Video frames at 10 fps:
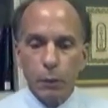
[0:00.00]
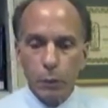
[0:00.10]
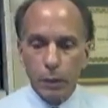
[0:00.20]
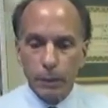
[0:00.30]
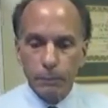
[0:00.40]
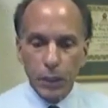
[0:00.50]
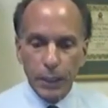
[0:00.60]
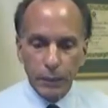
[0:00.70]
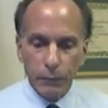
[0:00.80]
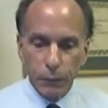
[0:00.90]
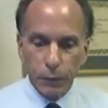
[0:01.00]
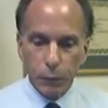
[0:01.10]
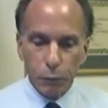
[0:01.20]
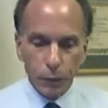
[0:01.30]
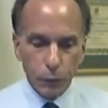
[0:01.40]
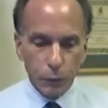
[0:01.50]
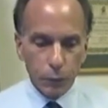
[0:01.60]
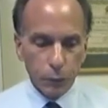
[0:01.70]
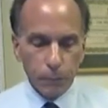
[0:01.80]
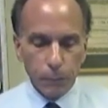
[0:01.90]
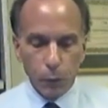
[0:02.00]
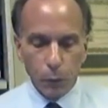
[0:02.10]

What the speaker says: will obtain from the research,